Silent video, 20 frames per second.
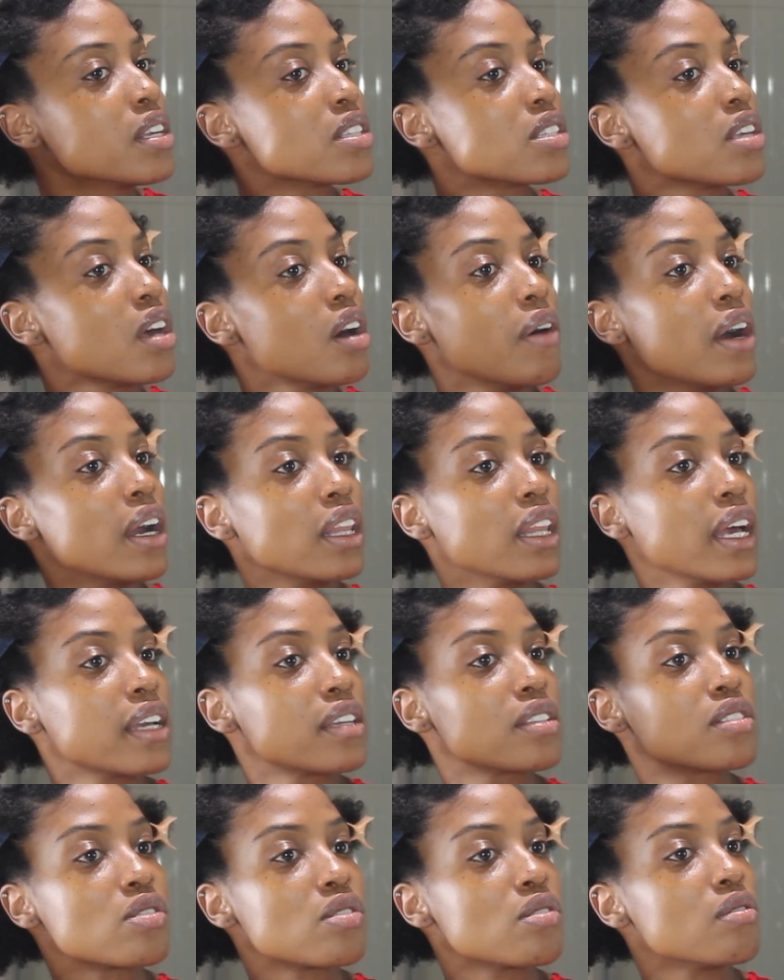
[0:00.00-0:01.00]
So I
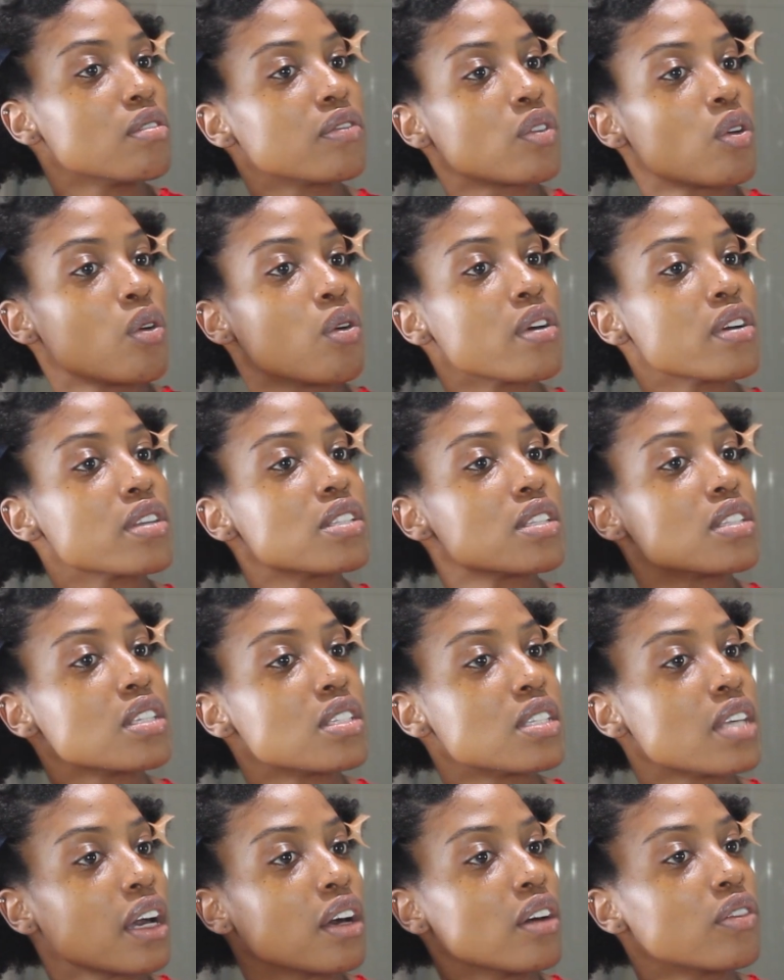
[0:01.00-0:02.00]
like to, of course,
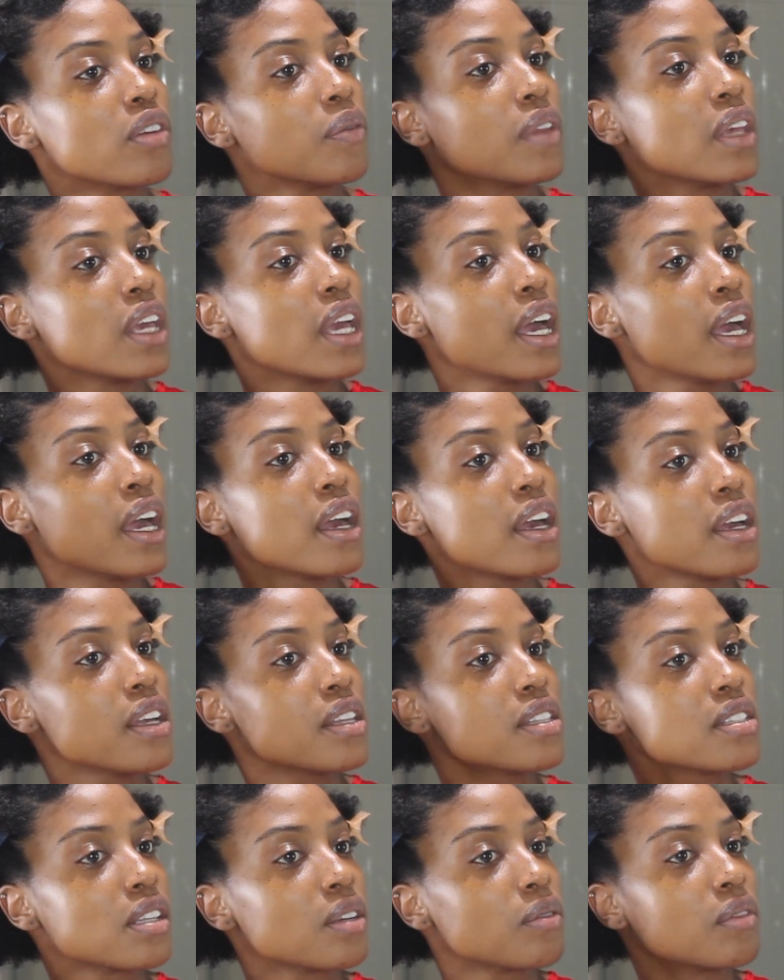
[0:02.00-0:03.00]
detangle from the
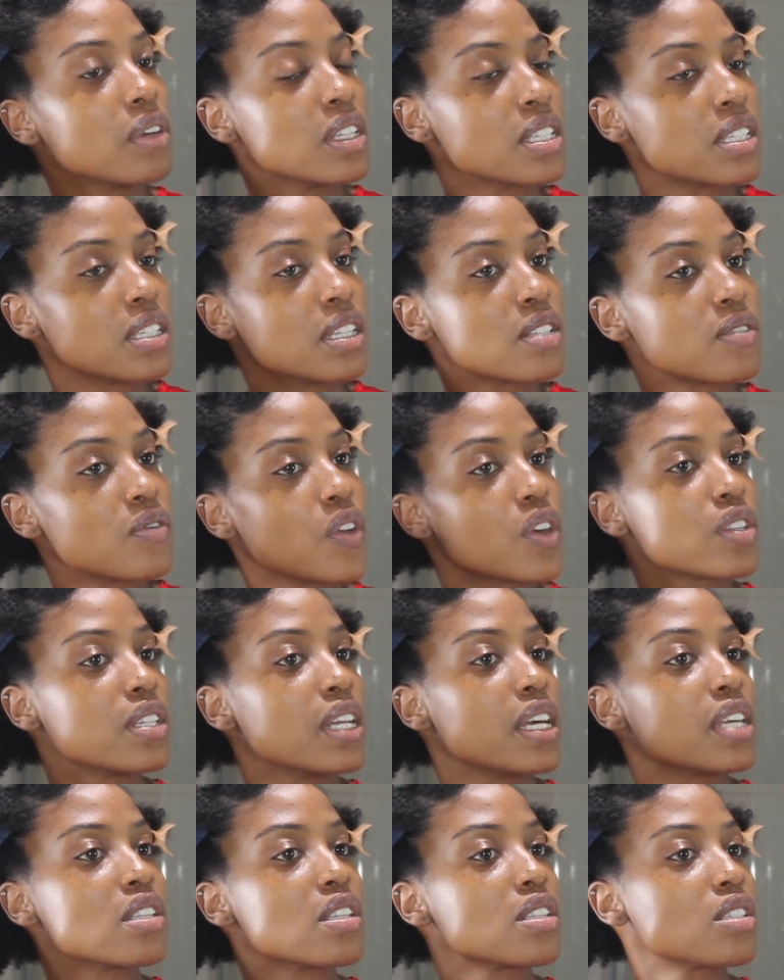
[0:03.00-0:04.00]
ends, and once this feels
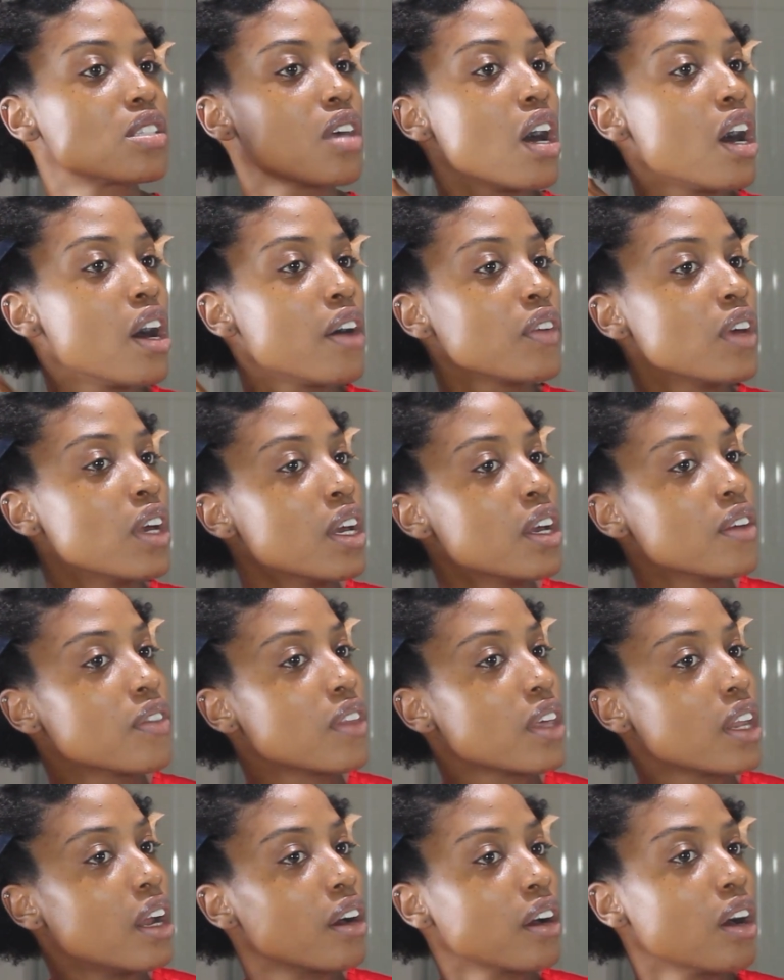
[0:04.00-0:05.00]
nice and
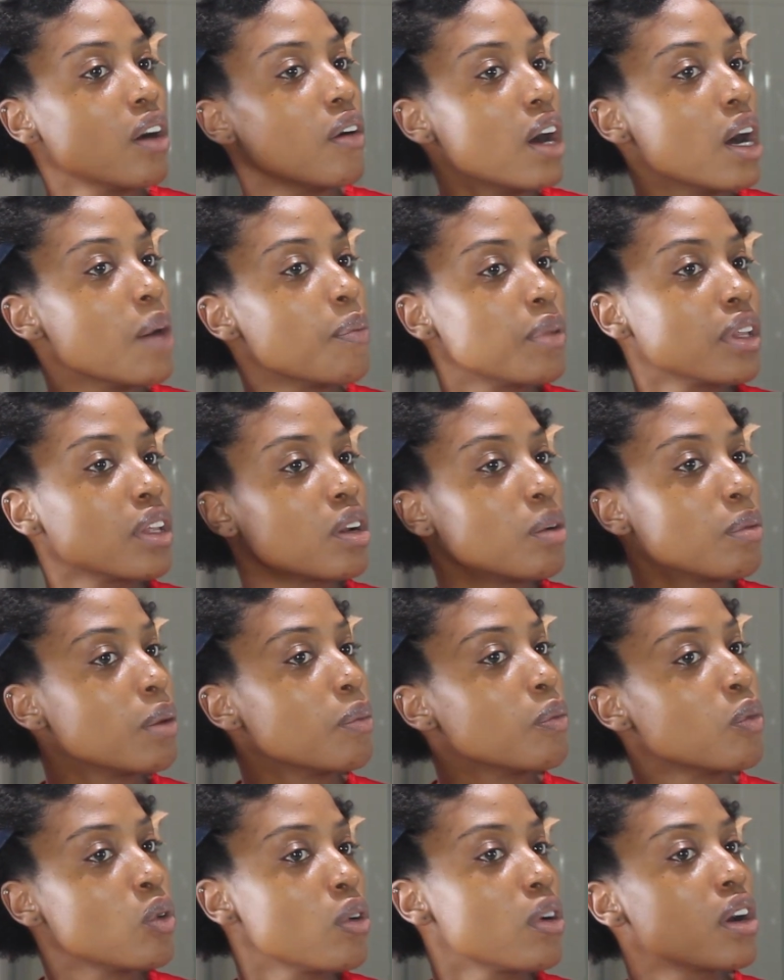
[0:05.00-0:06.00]
soft, then I'll go up a little
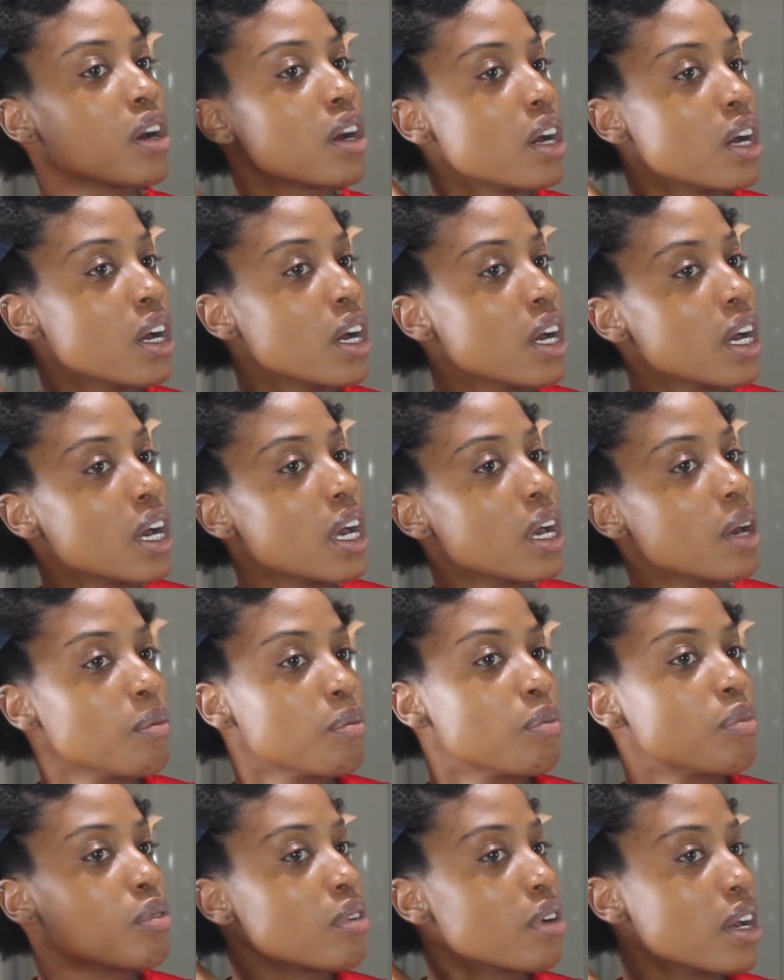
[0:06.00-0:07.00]
bit more
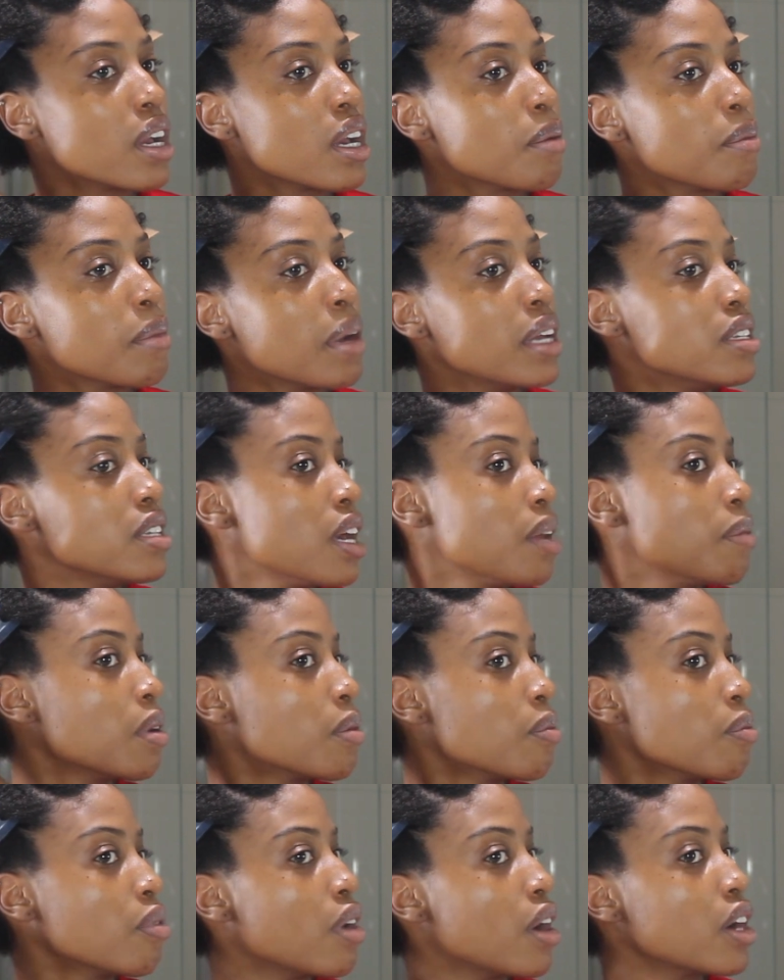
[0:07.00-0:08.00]
and bring my
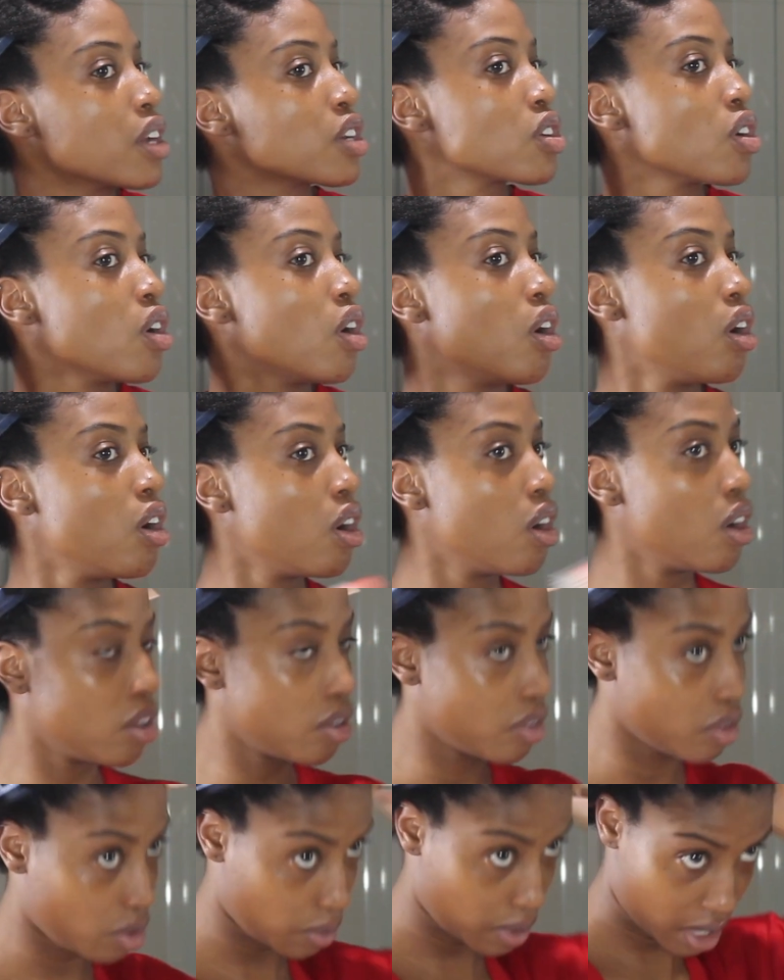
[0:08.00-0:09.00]
denim brush
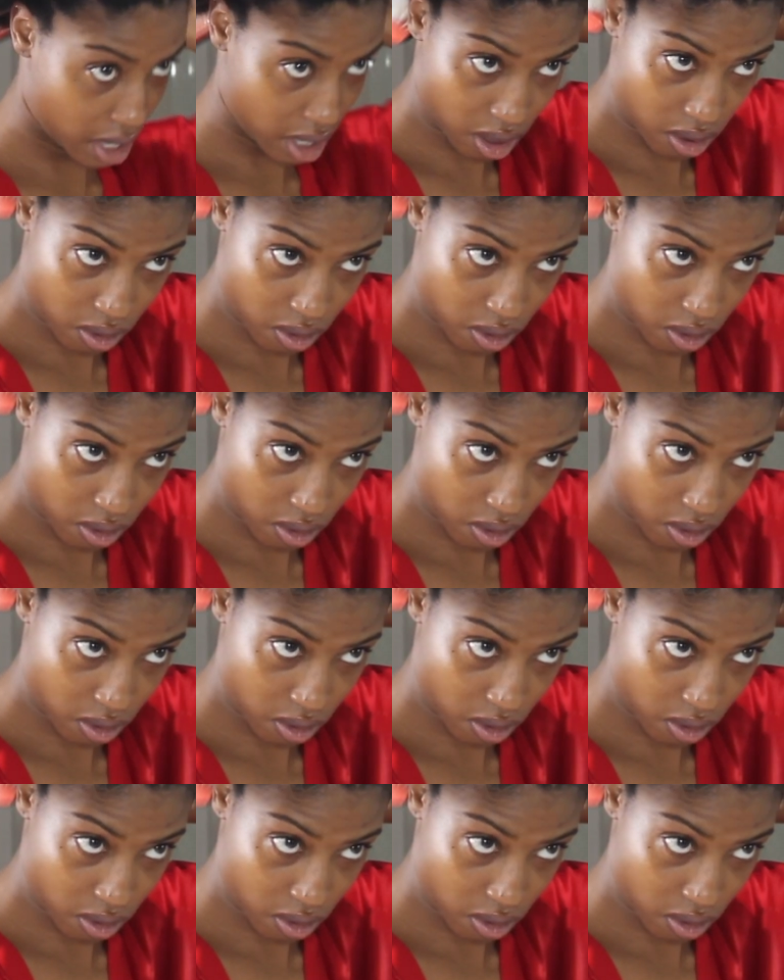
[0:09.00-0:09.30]
all the way